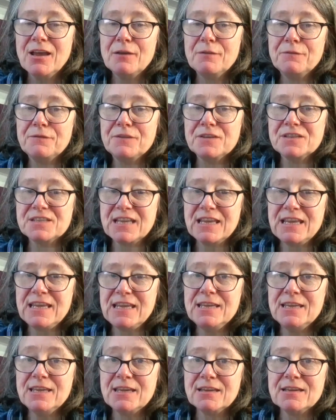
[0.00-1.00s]
of
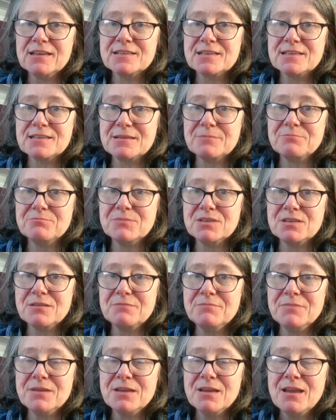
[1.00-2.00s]
fatigue as a symptom